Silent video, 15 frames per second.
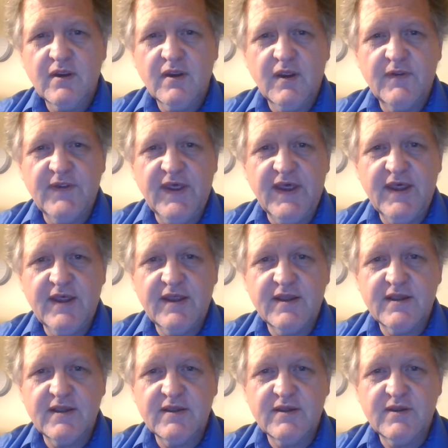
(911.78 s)
And
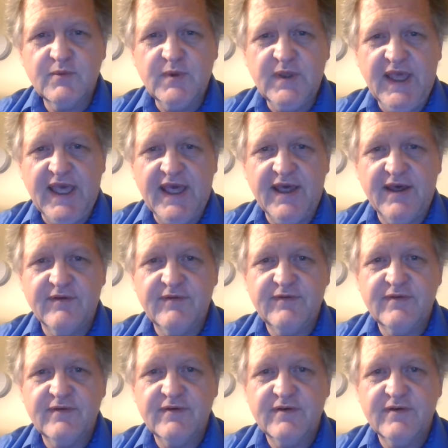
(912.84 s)
then we have